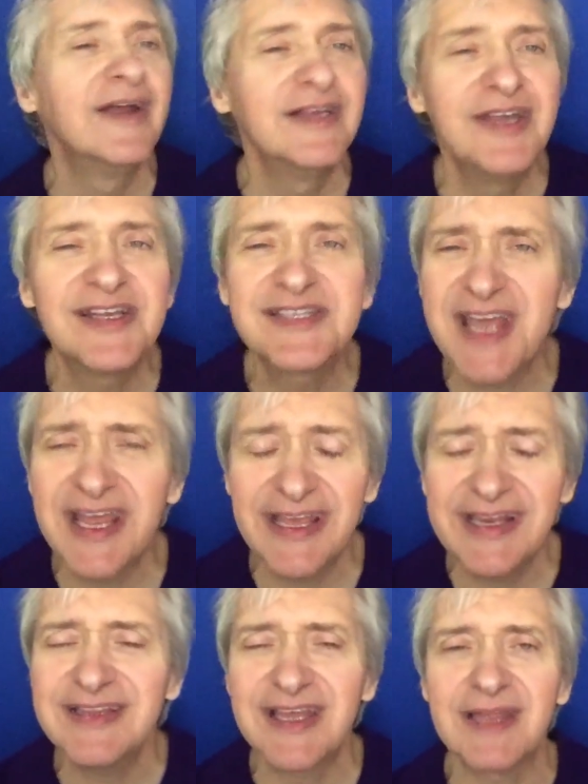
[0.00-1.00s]
You'd say
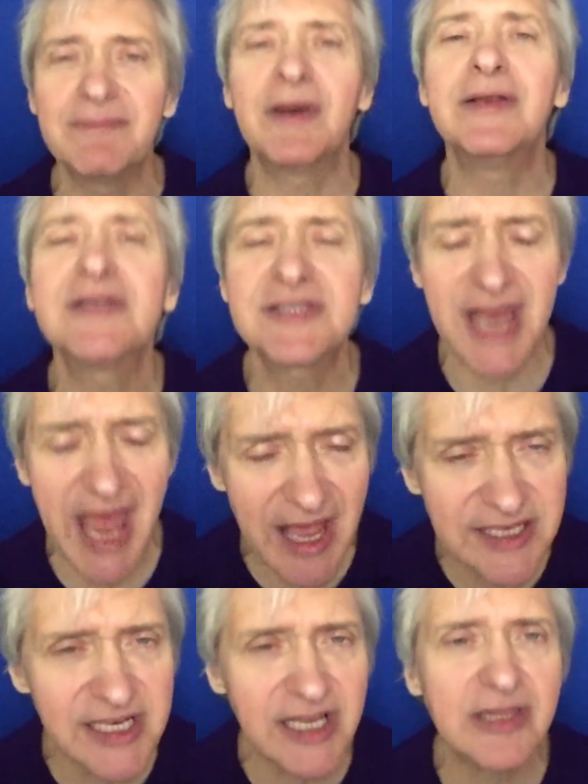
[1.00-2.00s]
anything, but just
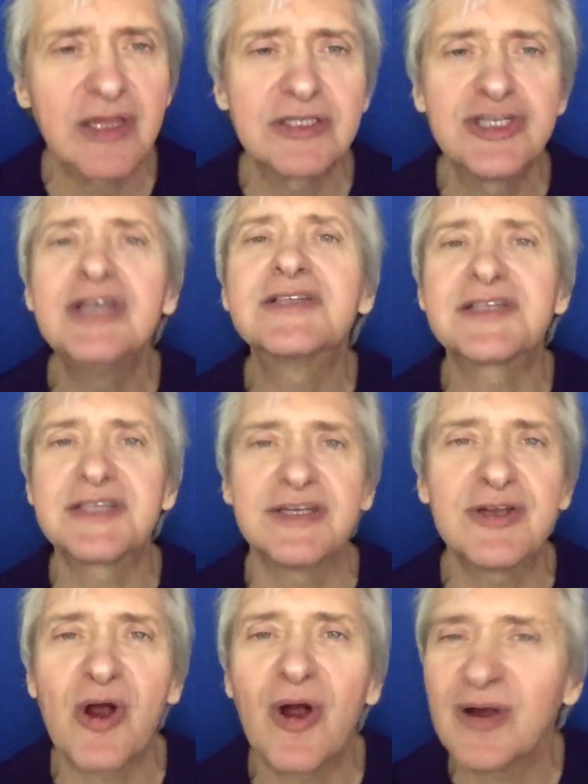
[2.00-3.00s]
ask Jesus into
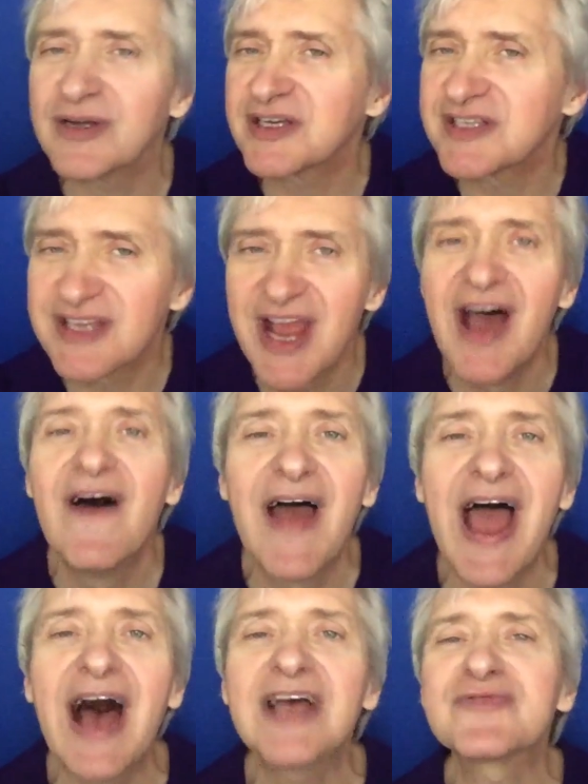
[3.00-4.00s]
your heart. Just
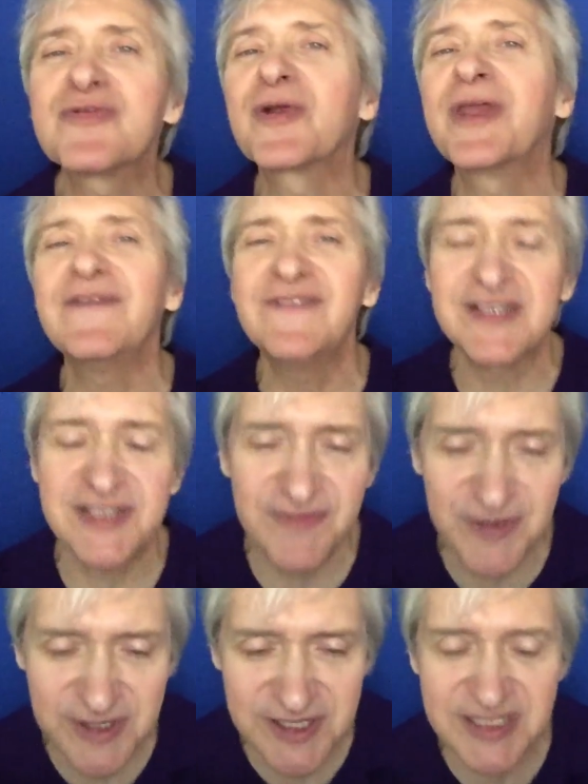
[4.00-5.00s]
ask forgiveness of
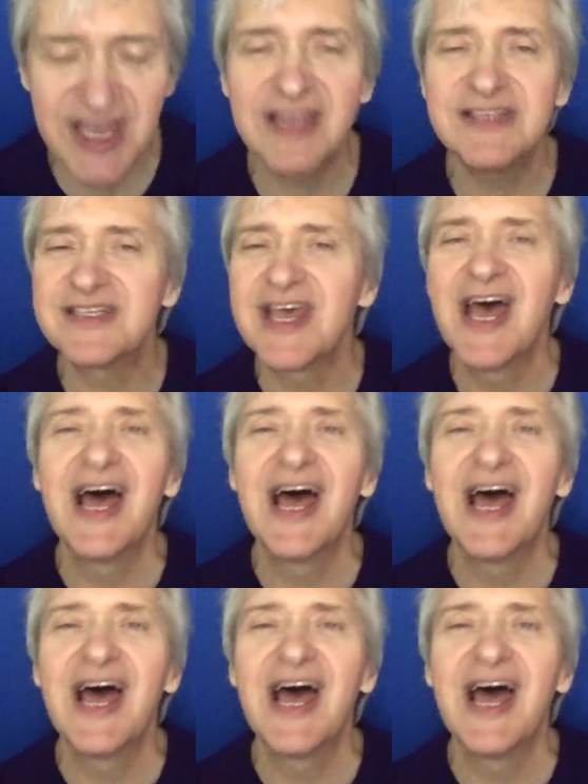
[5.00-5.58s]
your sins.